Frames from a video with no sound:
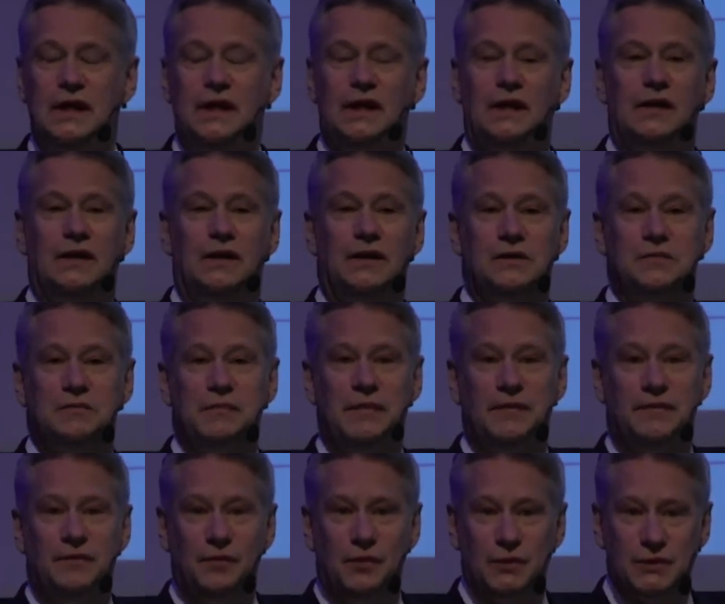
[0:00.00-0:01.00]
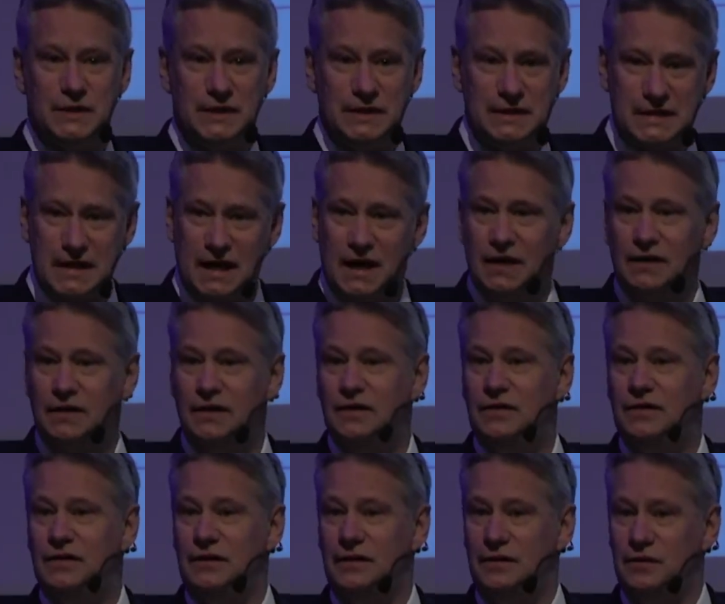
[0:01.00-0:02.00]
It was decided
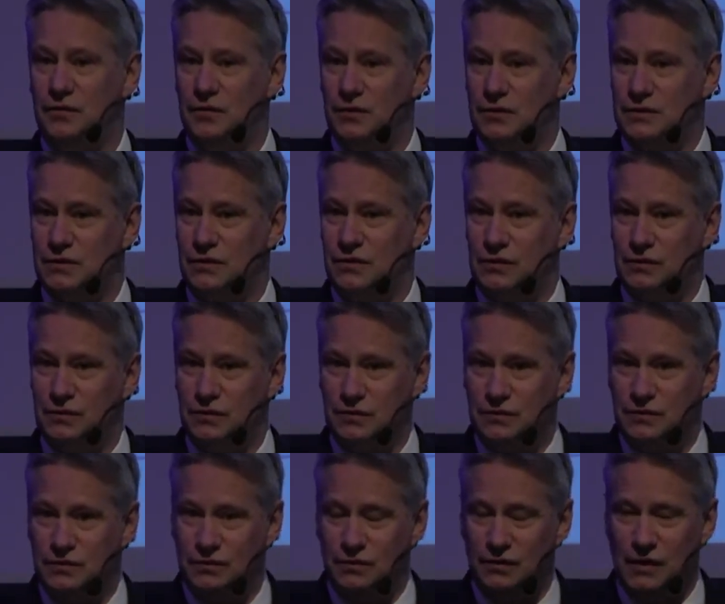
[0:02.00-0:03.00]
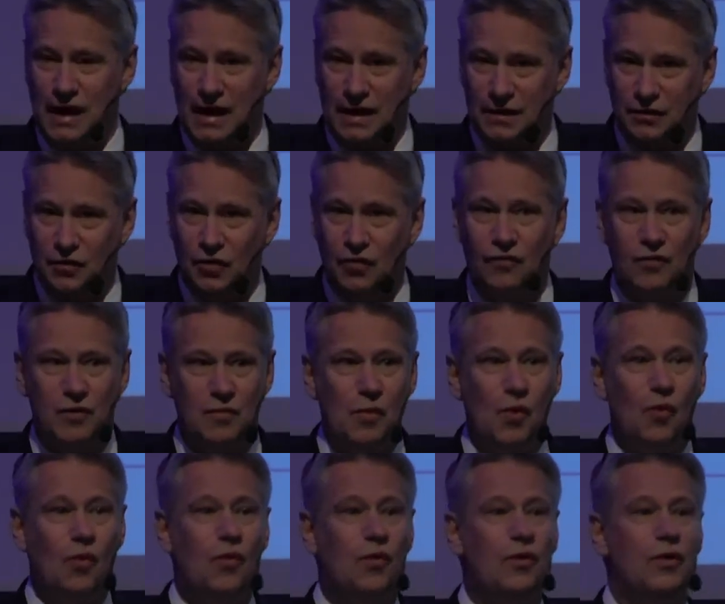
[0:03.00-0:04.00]
that it was going to hand over
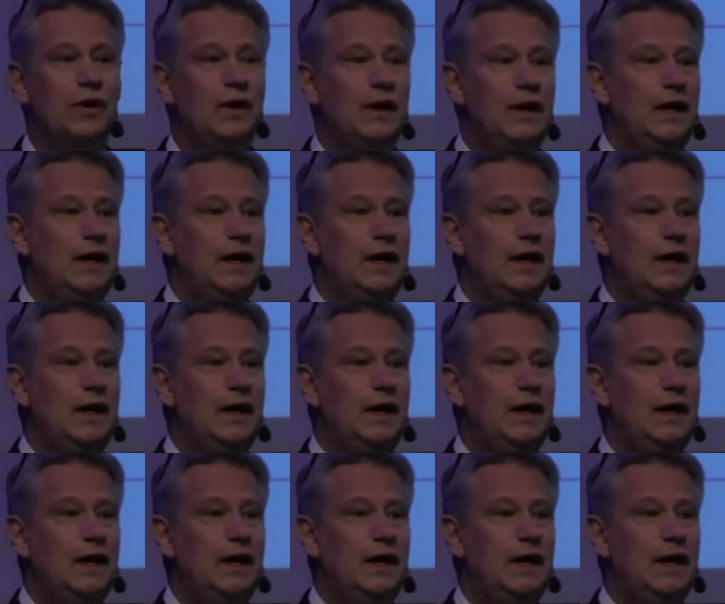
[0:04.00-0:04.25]
more.